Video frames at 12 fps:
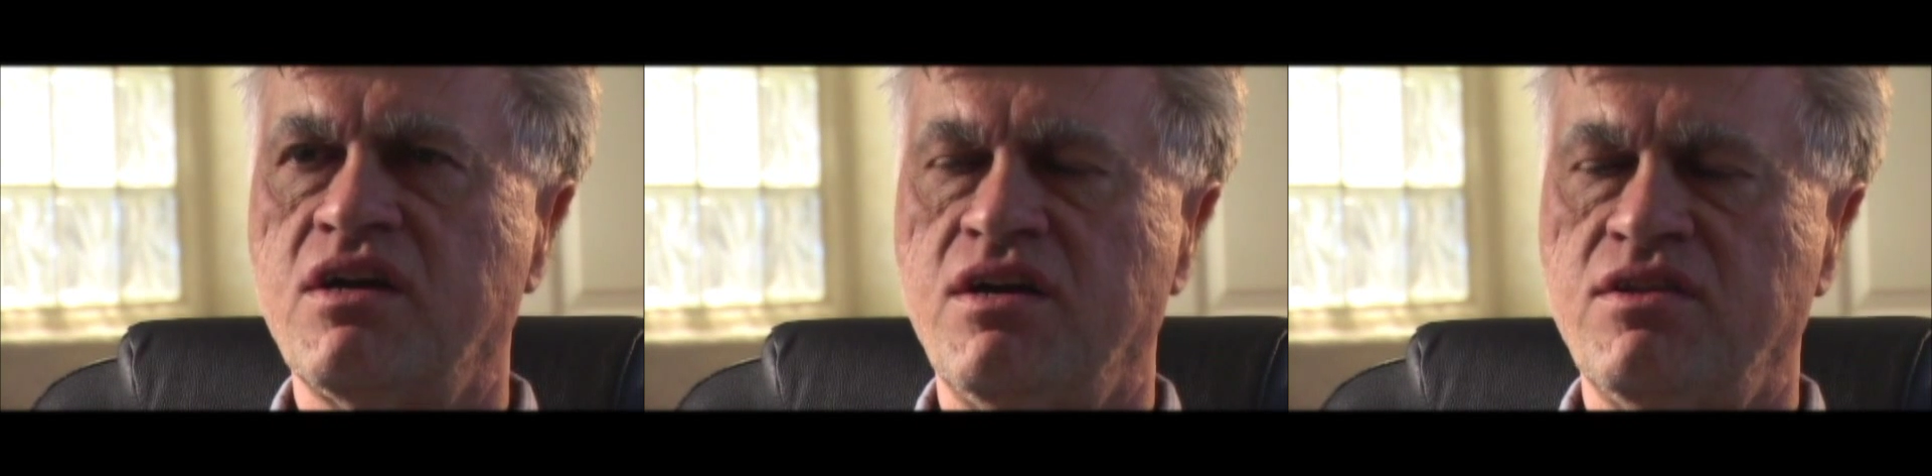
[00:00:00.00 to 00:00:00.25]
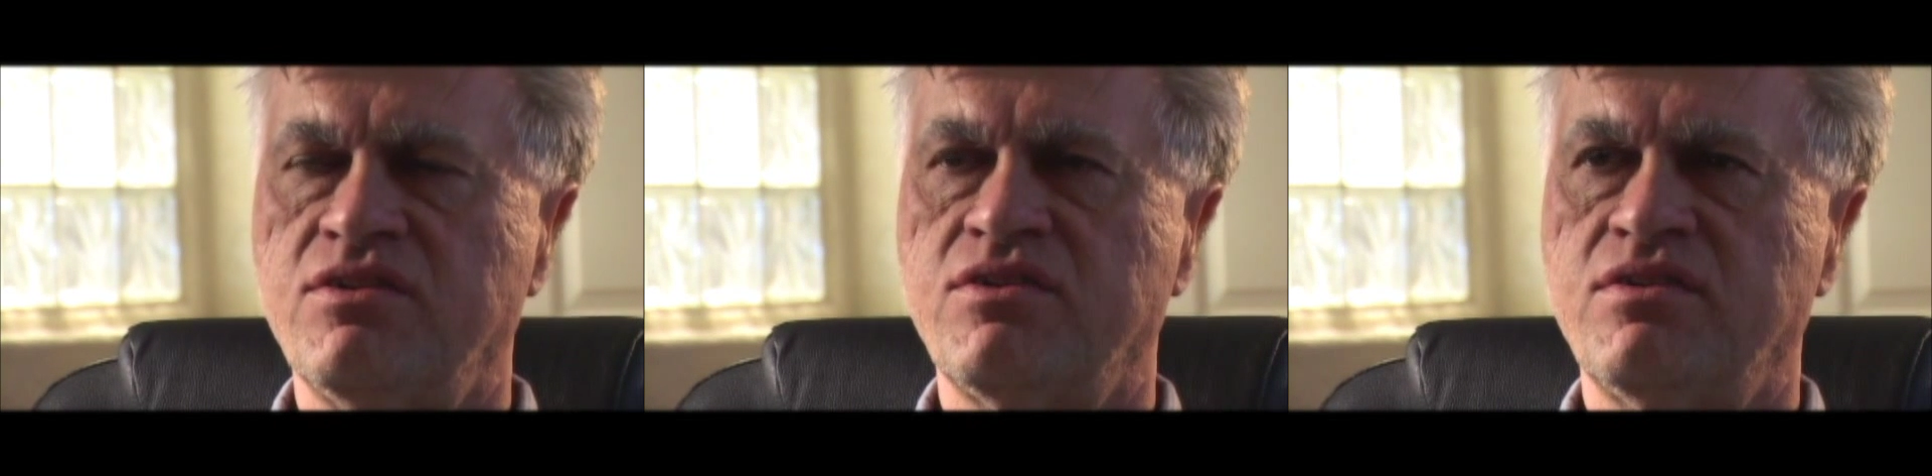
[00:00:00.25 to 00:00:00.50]

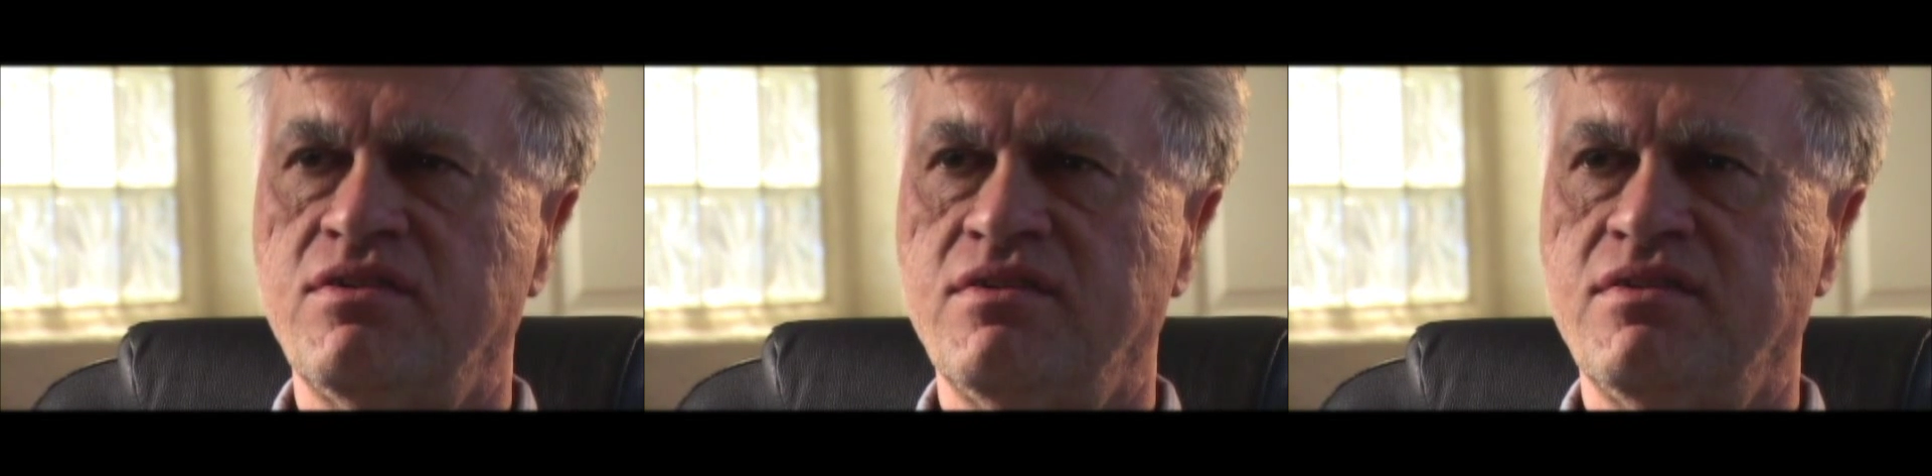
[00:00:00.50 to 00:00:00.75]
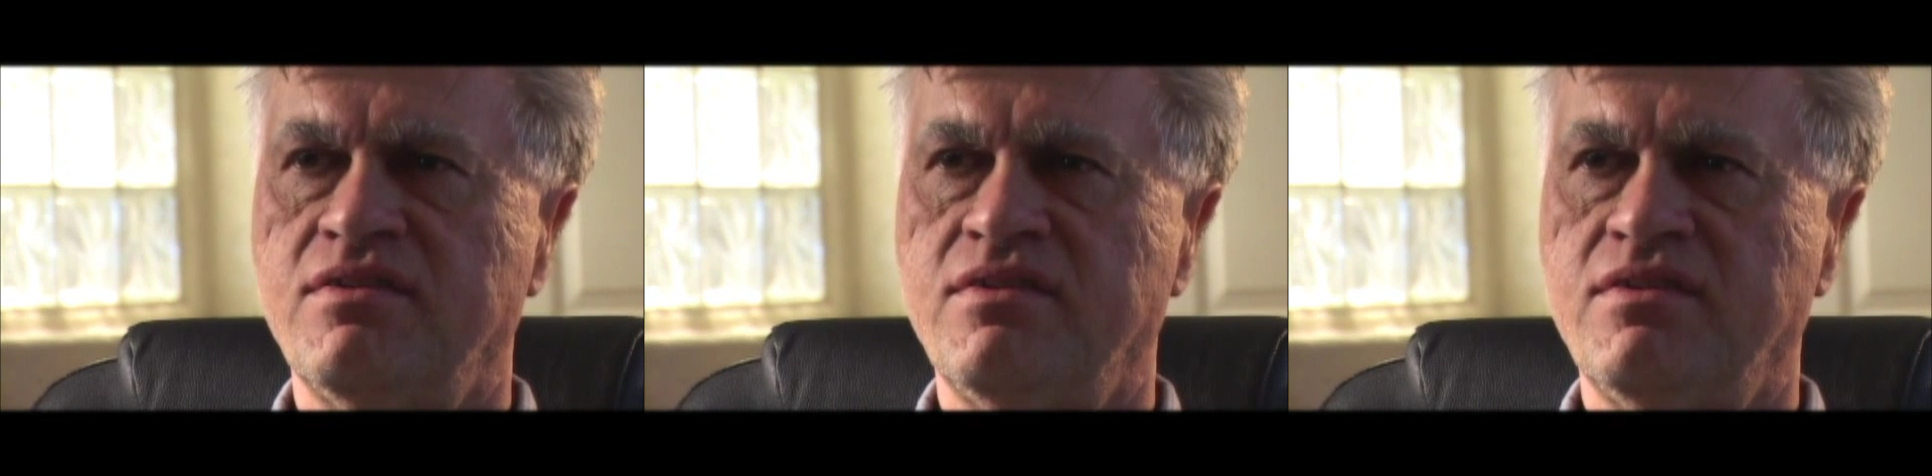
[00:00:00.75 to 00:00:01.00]
color
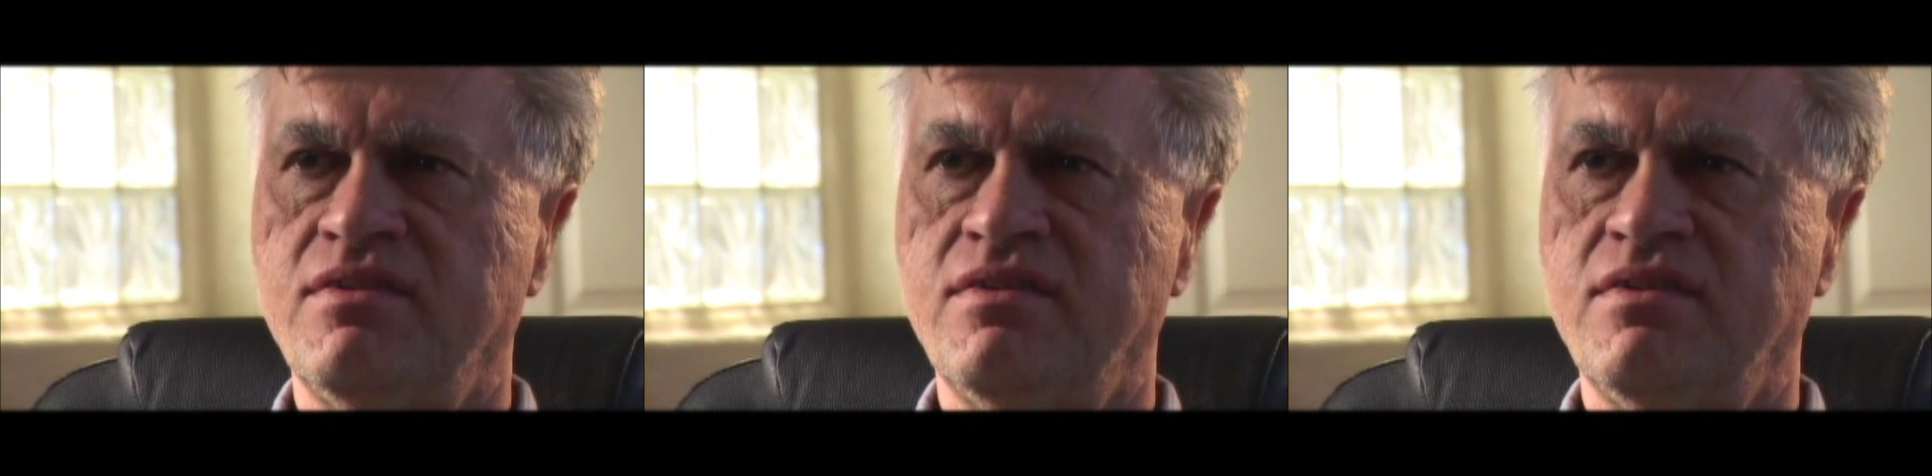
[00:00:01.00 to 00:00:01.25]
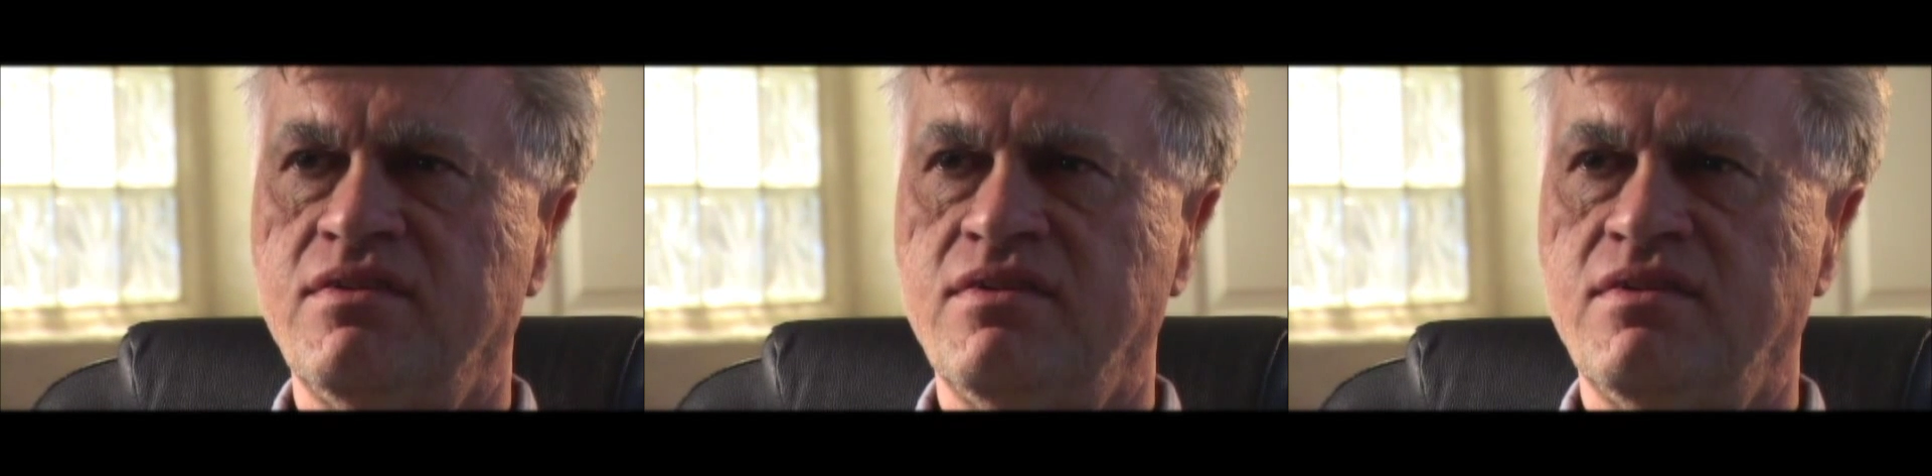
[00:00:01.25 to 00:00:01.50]

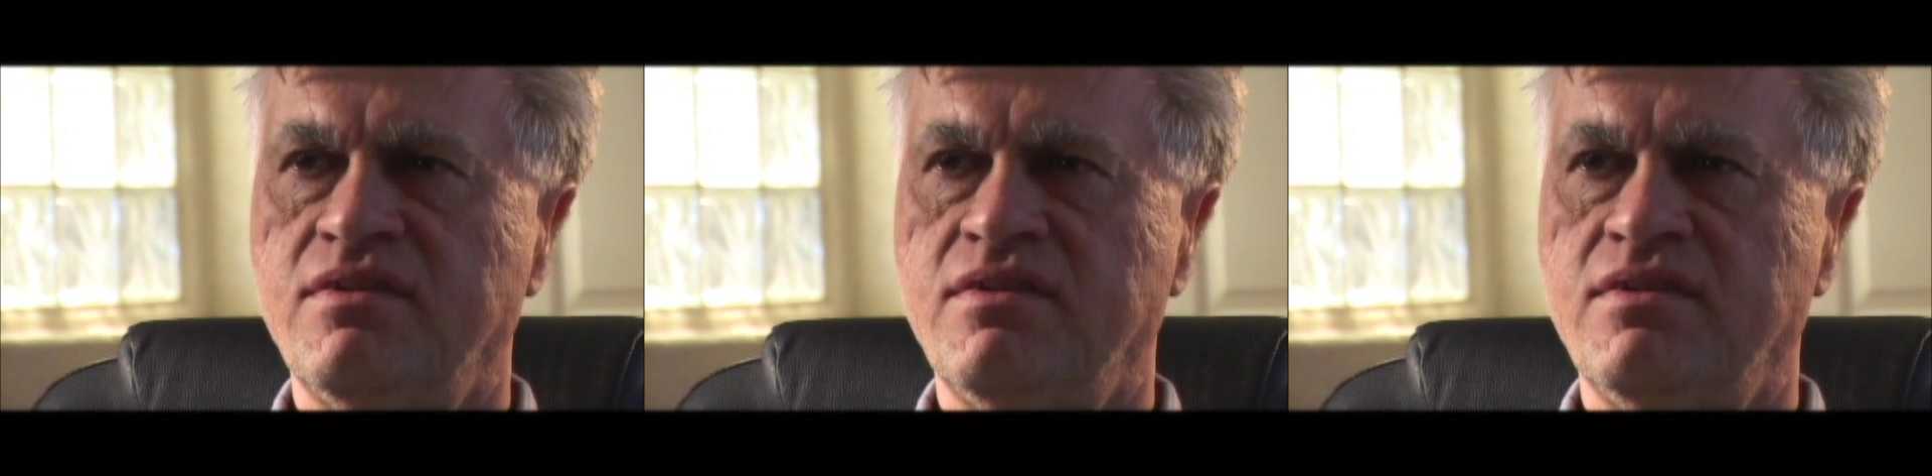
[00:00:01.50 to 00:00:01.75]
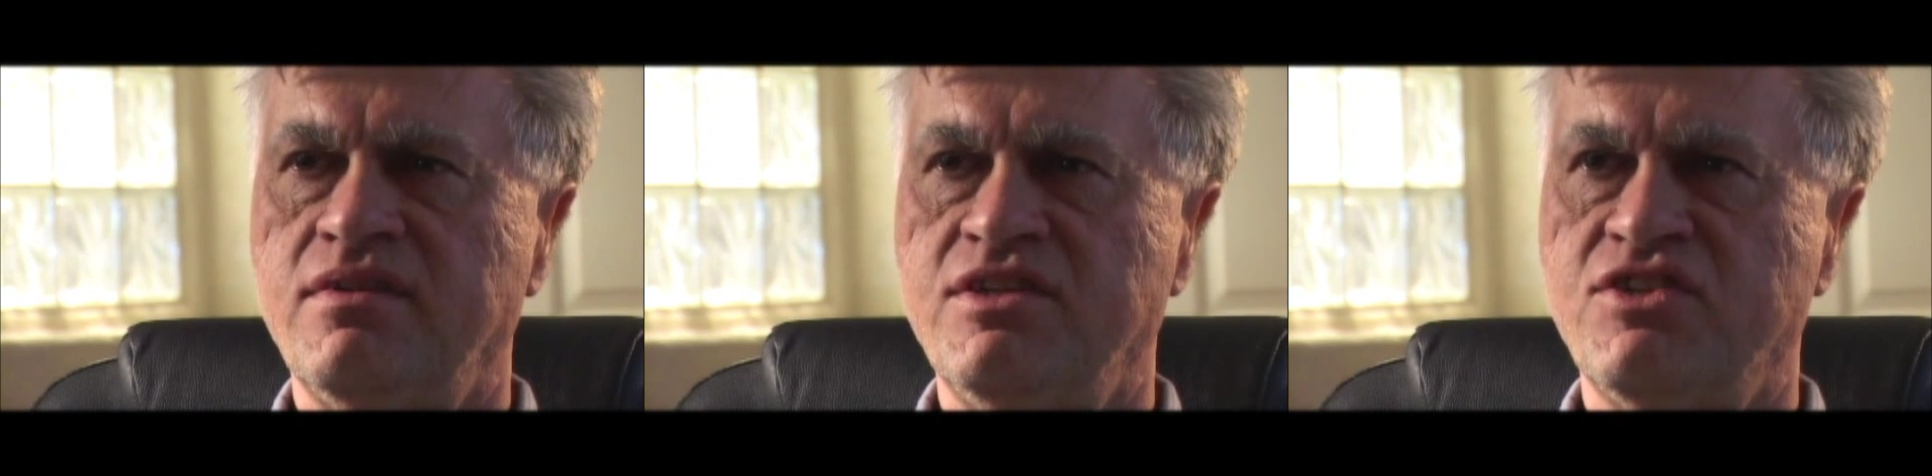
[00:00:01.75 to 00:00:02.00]

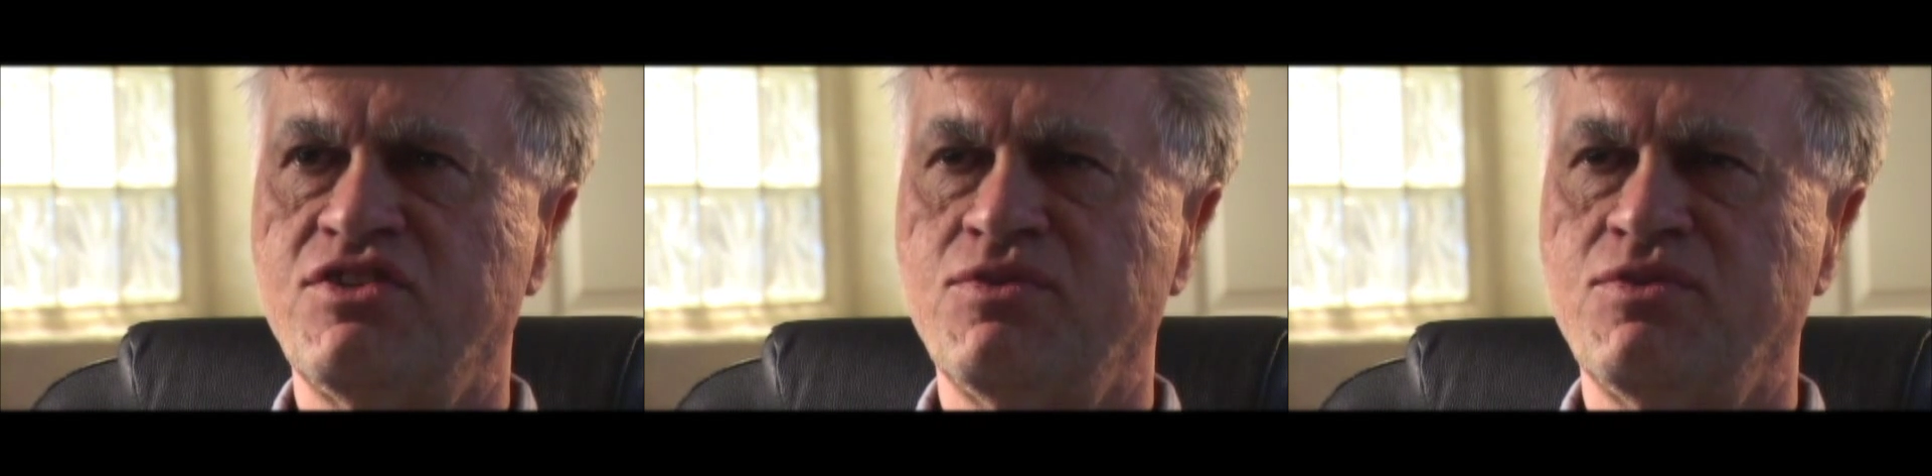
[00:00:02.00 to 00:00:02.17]
is